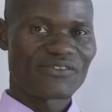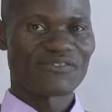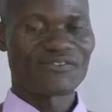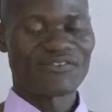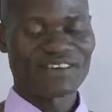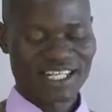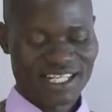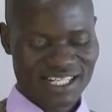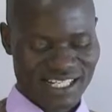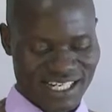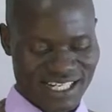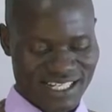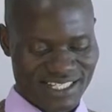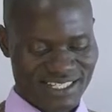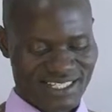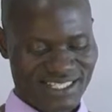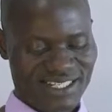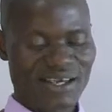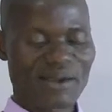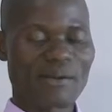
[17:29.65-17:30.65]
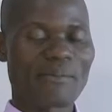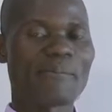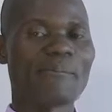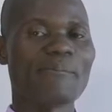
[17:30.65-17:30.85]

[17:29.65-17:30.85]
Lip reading: various